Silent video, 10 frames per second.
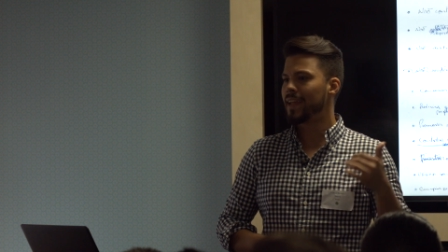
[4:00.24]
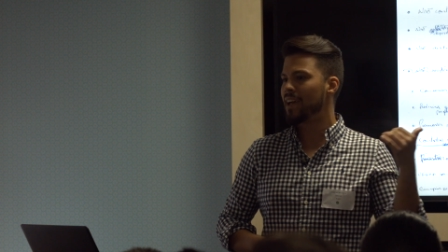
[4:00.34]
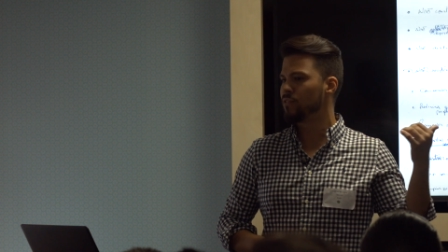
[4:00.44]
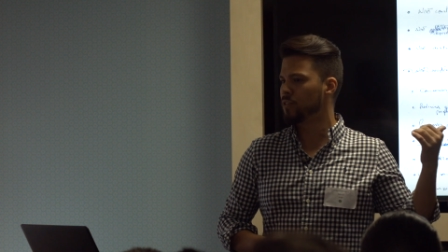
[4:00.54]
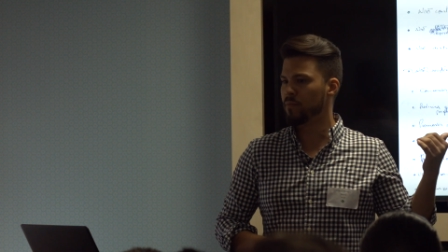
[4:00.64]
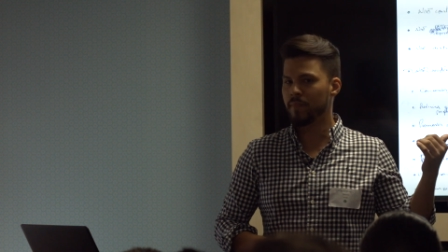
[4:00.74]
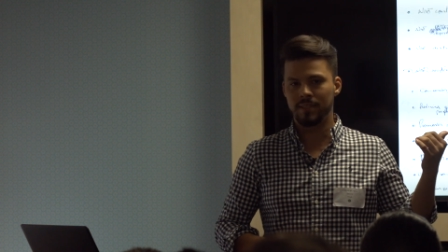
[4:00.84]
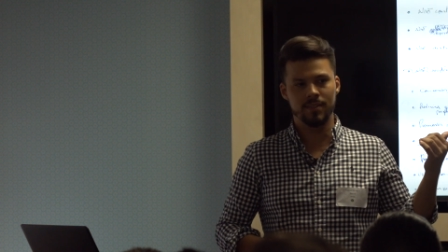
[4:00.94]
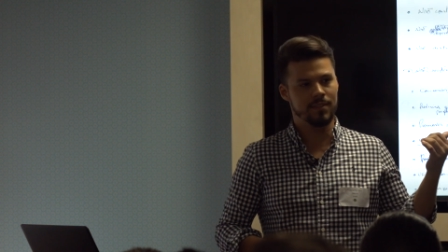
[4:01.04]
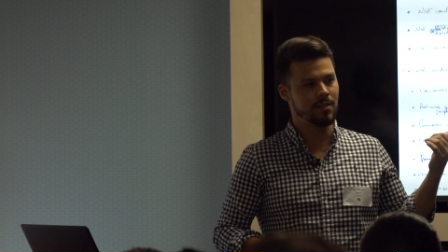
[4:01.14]
they have other
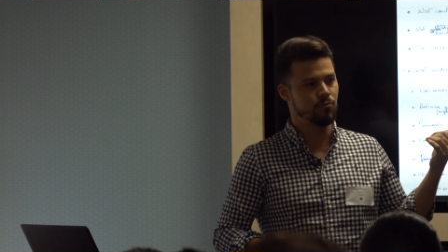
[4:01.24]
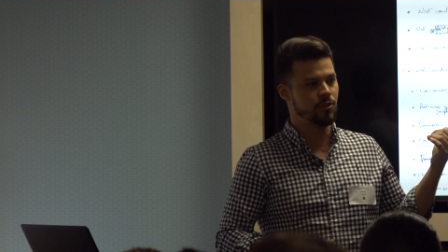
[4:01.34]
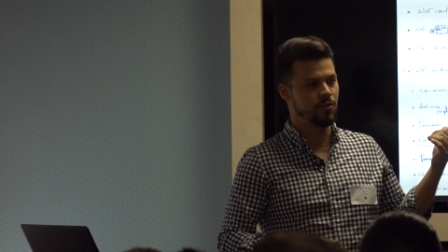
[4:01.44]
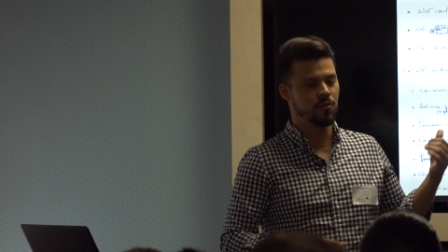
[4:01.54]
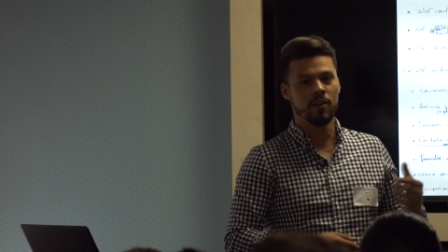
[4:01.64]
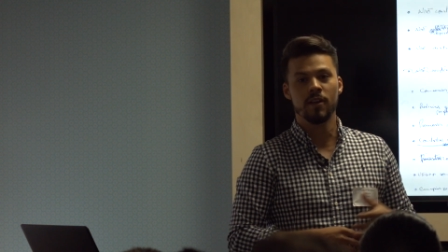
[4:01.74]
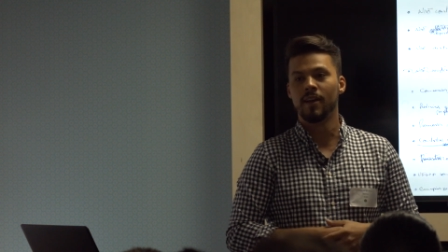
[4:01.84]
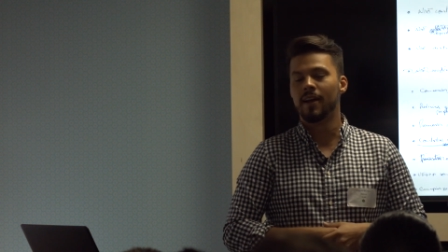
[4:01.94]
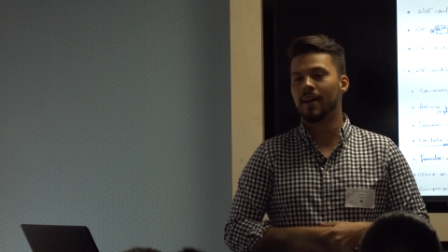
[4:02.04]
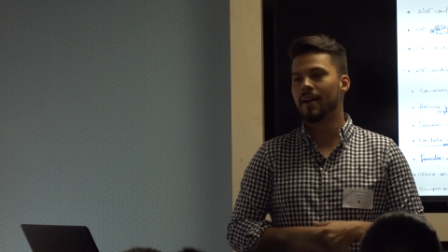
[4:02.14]
businesses in Brazil,
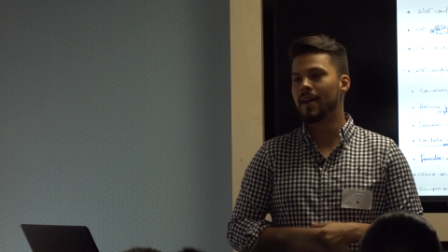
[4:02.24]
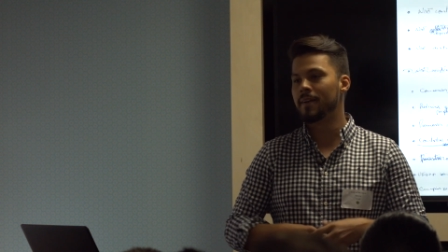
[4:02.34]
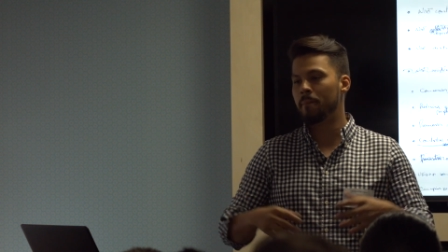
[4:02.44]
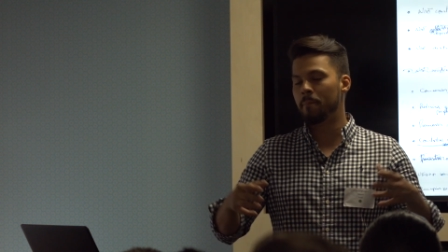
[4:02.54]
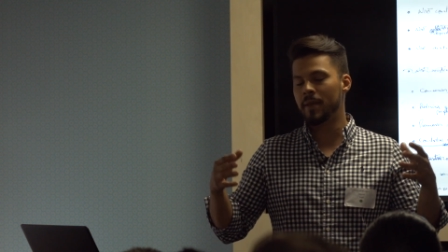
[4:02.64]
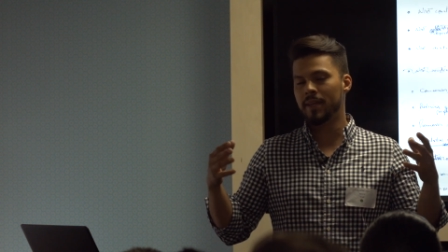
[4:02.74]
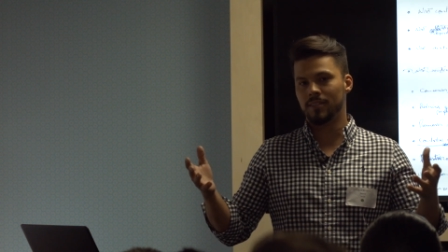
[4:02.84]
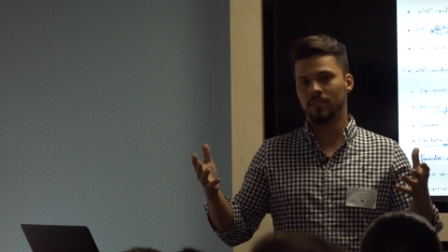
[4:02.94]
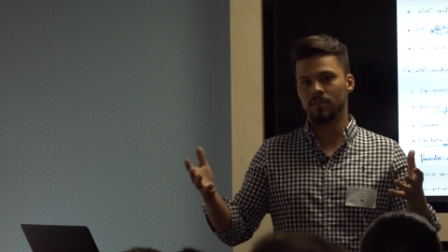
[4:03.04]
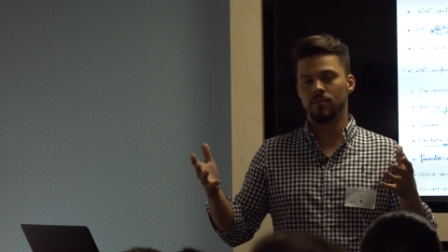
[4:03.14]
uh, and the
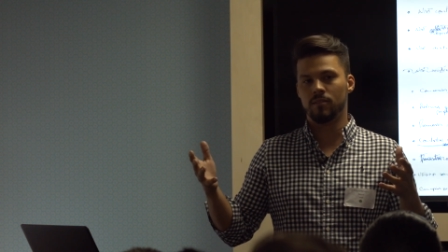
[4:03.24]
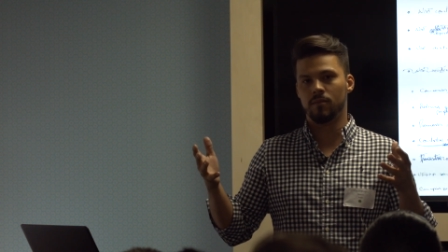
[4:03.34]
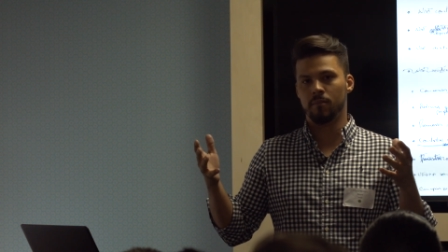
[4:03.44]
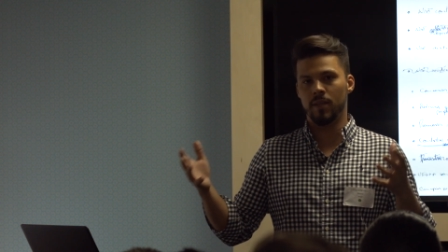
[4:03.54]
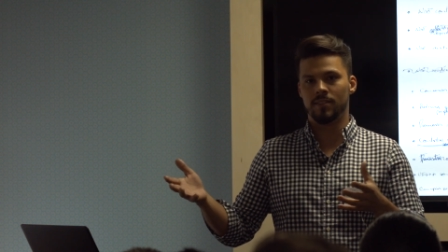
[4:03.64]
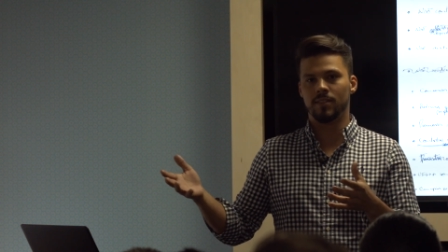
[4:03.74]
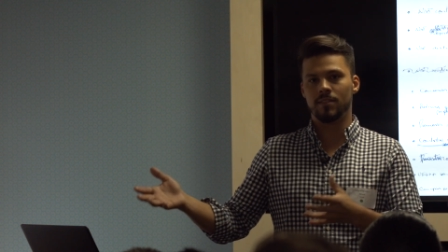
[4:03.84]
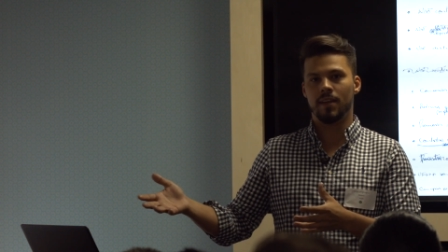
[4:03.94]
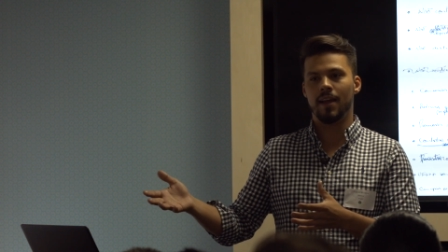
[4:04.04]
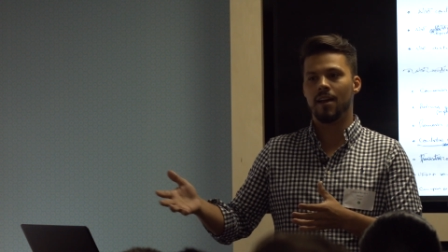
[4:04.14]
biggest business that
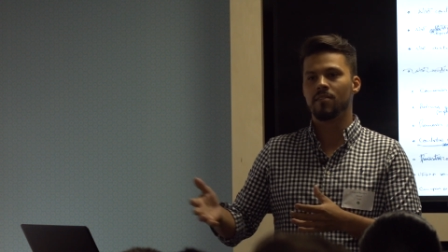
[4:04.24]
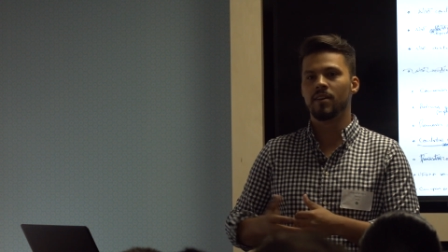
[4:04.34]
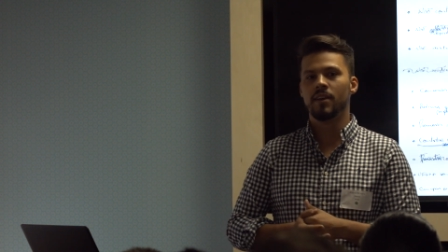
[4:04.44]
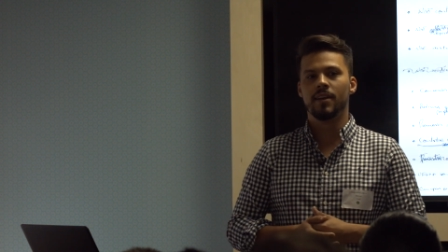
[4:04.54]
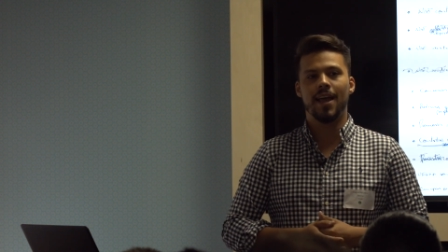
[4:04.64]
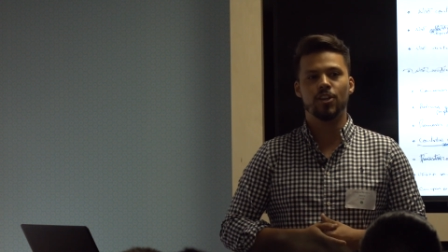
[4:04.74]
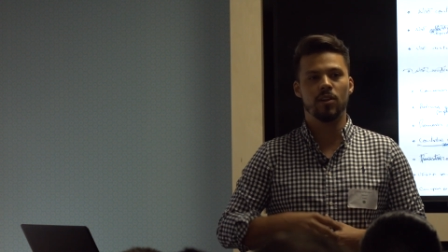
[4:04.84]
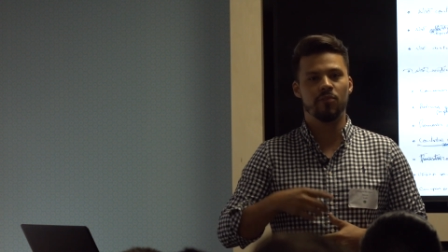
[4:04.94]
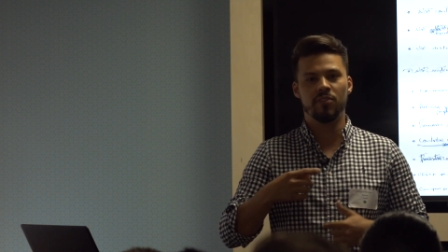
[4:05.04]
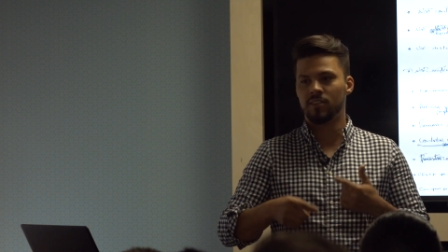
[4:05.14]
they have
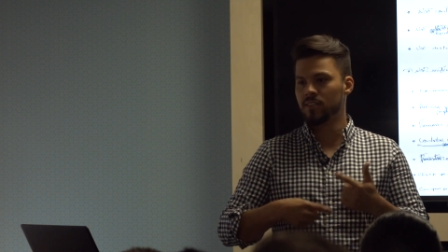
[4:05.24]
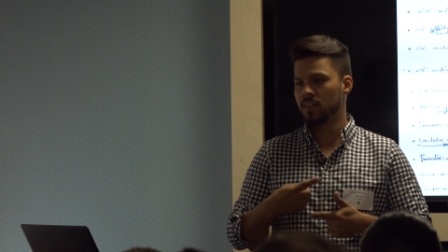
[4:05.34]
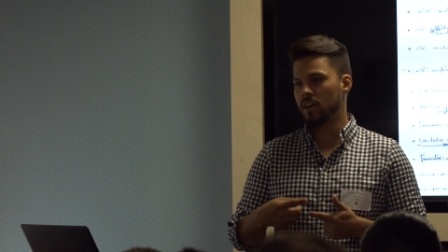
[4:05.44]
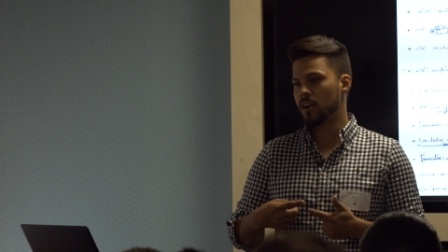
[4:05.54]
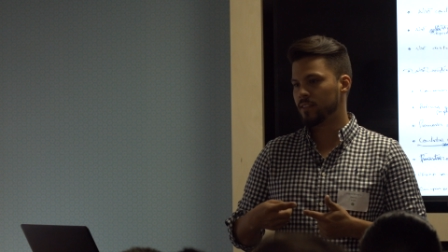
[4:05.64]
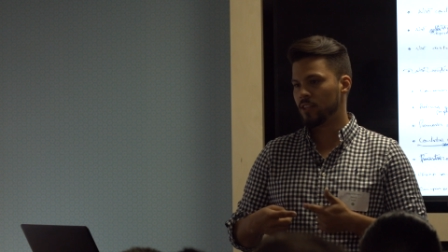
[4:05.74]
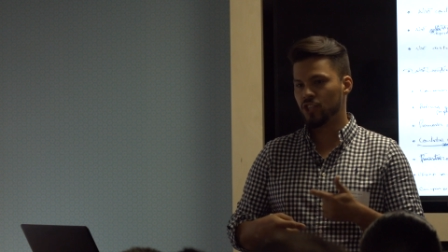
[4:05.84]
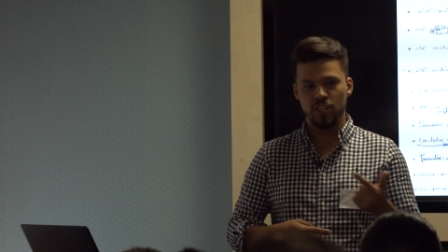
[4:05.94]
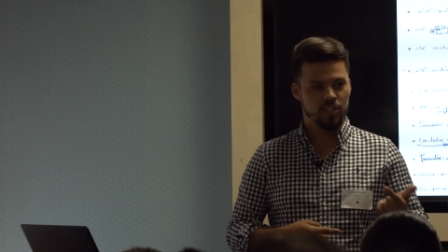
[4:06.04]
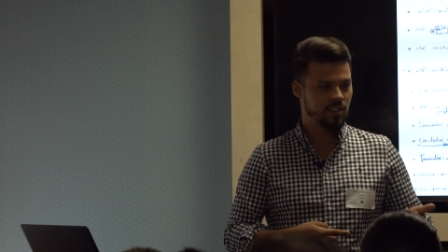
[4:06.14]
actually fixes cars and
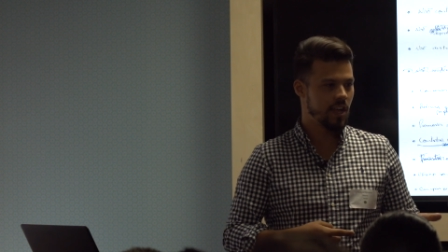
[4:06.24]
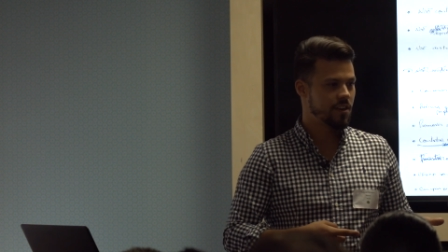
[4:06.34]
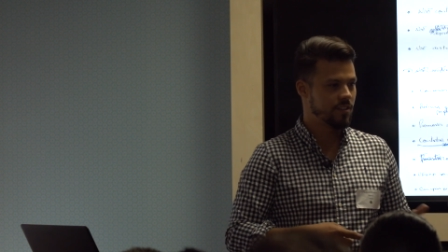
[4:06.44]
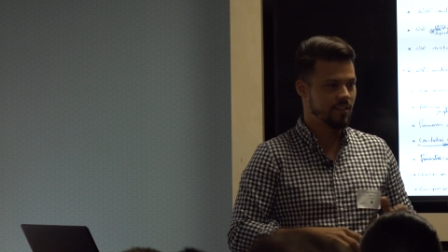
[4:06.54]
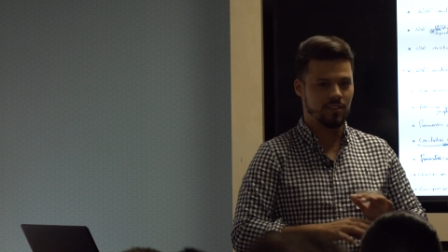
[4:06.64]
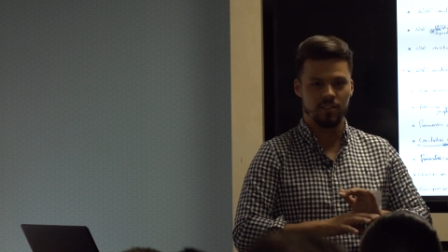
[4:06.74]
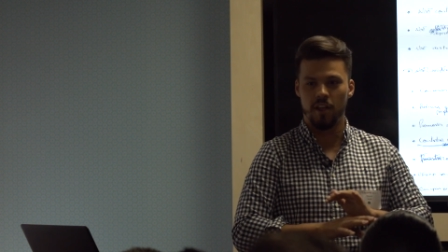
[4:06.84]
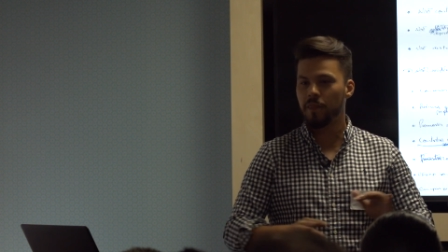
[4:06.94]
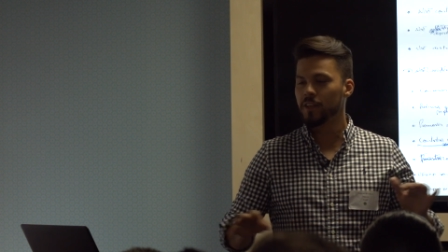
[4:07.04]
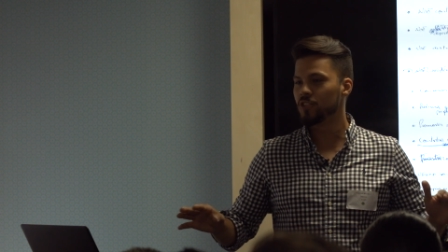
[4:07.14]
changes tires. There's
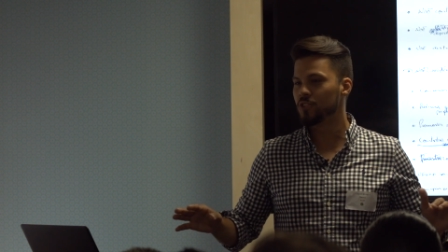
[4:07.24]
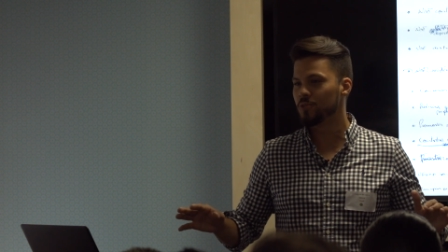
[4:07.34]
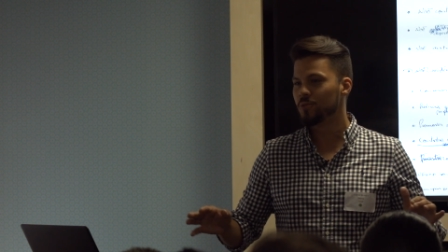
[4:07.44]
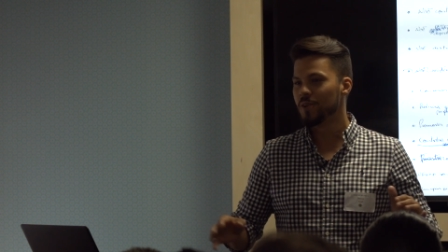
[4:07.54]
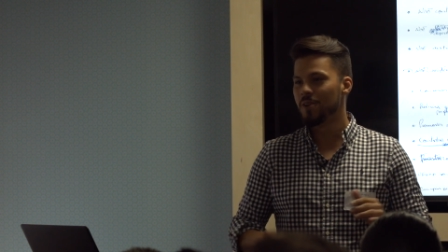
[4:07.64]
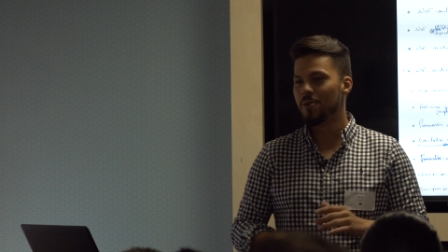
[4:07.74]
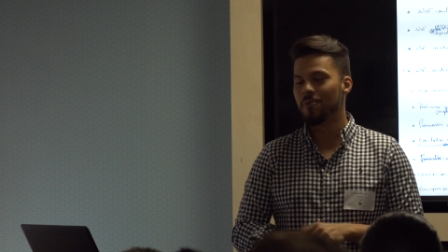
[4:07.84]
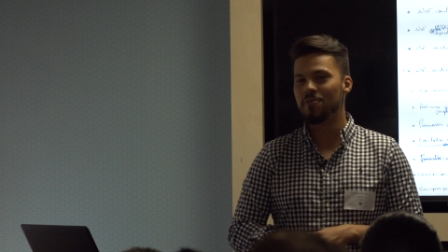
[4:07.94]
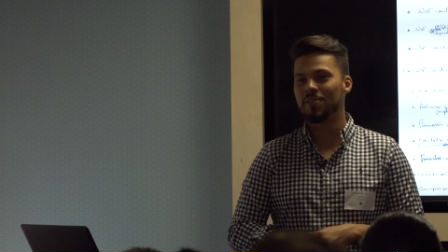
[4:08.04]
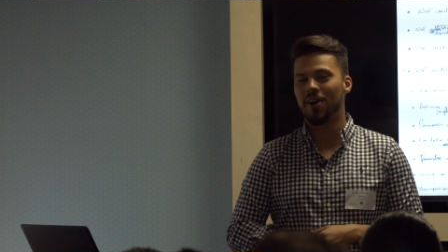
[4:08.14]
nothing to do
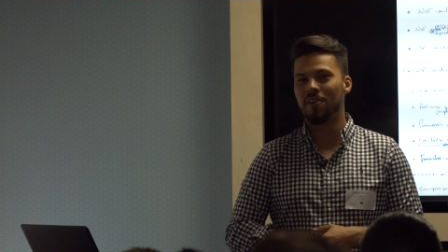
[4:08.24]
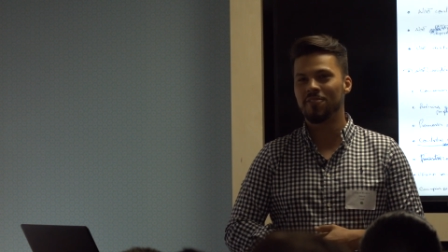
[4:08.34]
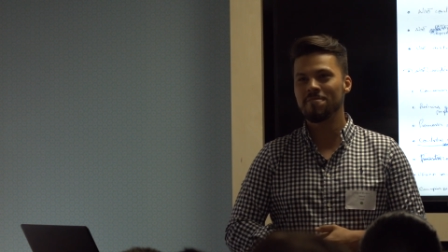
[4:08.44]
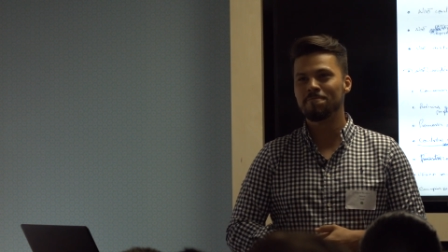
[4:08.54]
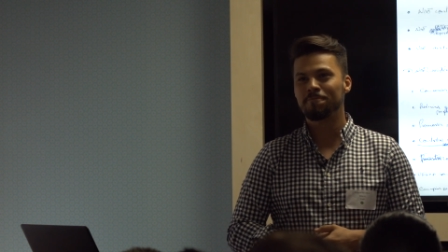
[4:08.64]
with coffee.